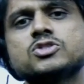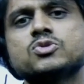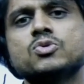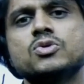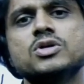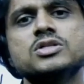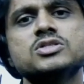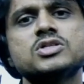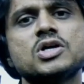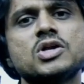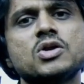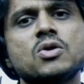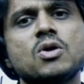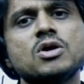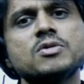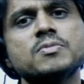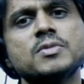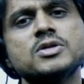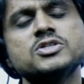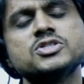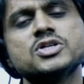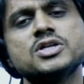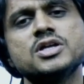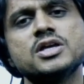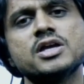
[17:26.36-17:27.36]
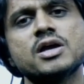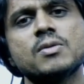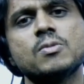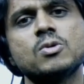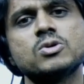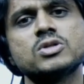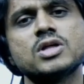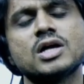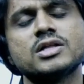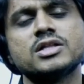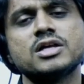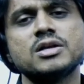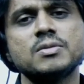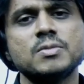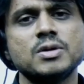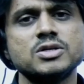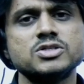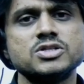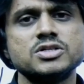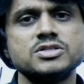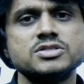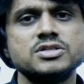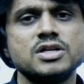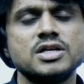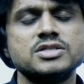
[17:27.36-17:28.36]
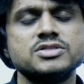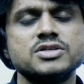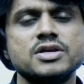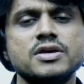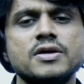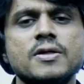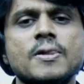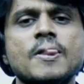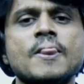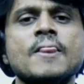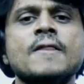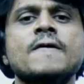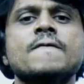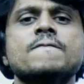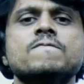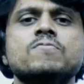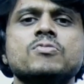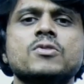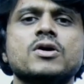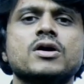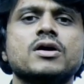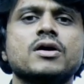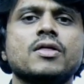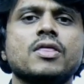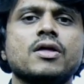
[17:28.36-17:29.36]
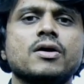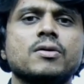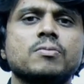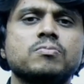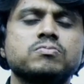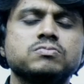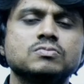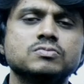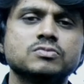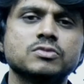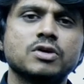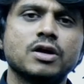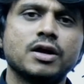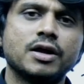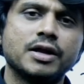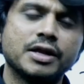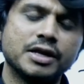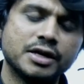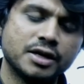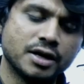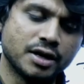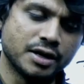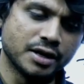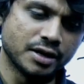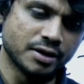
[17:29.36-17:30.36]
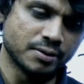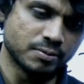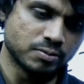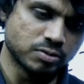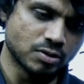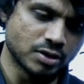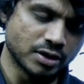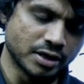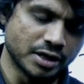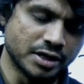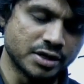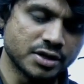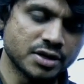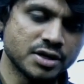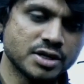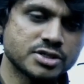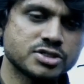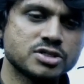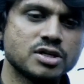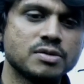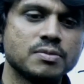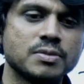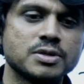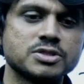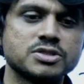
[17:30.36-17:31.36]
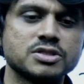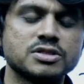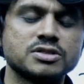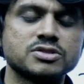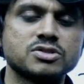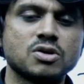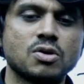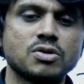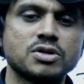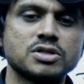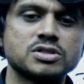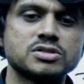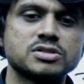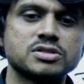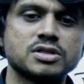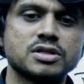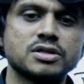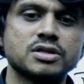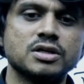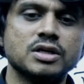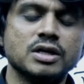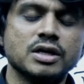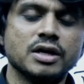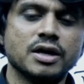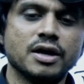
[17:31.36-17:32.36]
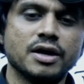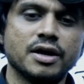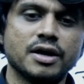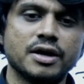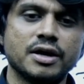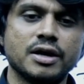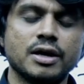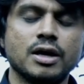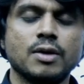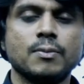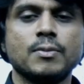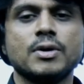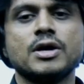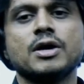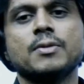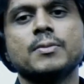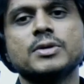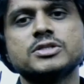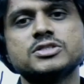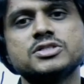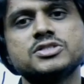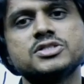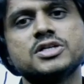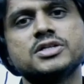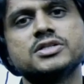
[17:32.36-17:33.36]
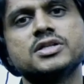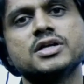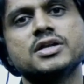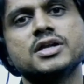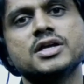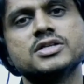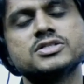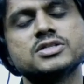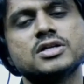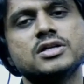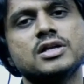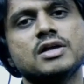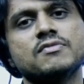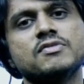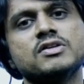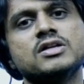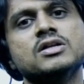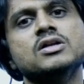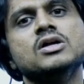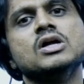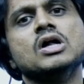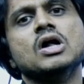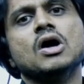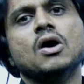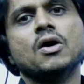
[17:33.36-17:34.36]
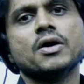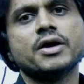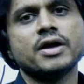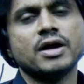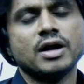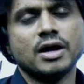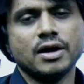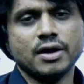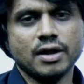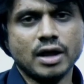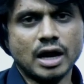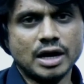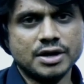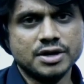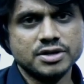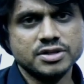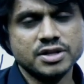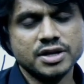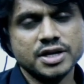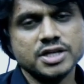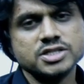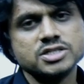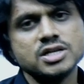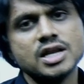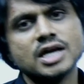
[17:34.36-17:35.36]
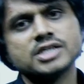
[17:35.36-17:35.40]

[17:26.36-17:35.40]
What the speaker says: students are not mentioning about the other mentions, like say the international measures, or else measures at the national level. Okay, under the National